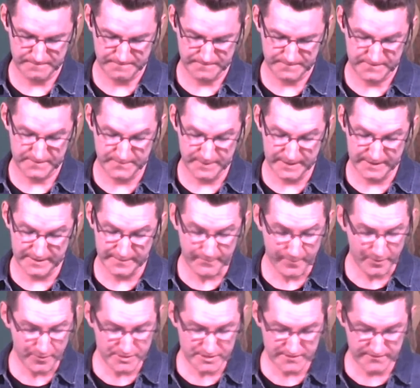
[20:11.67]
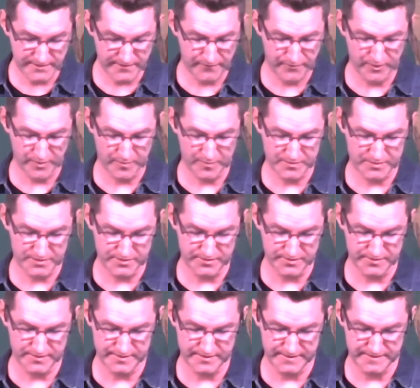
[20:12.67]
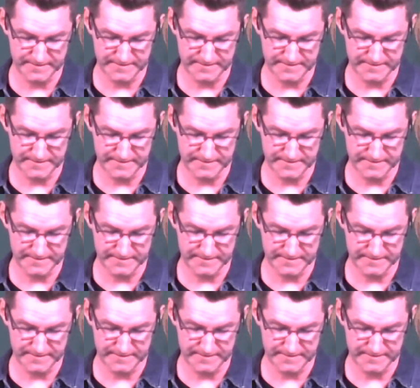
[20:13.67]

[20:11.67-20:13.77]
to make the most of every opportunity?